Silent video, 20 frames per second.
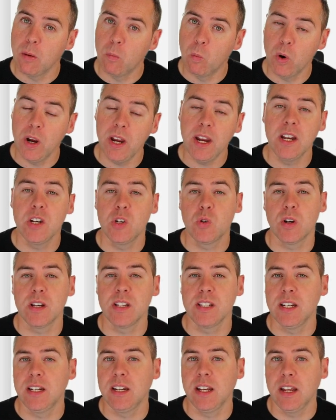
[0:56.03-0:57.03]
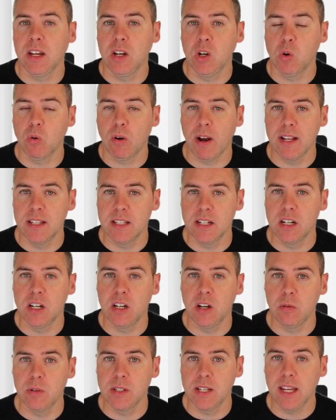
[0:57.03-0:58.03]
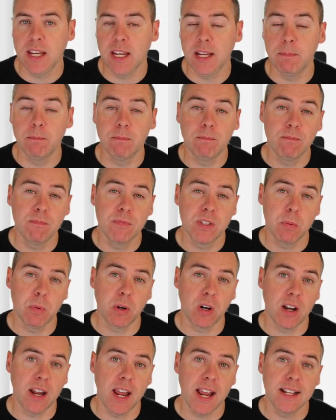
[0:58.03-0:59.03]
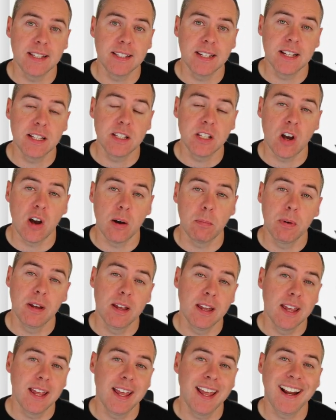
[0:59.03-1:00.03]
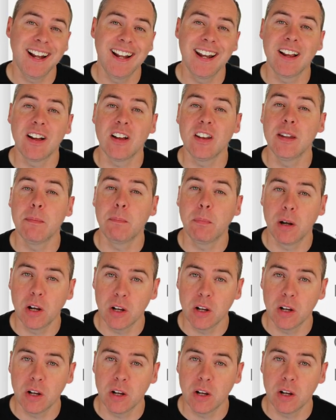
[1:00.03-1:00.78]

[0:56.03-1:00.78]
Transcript: And we're interested in creating a new team. So we're going to head to the top and click on the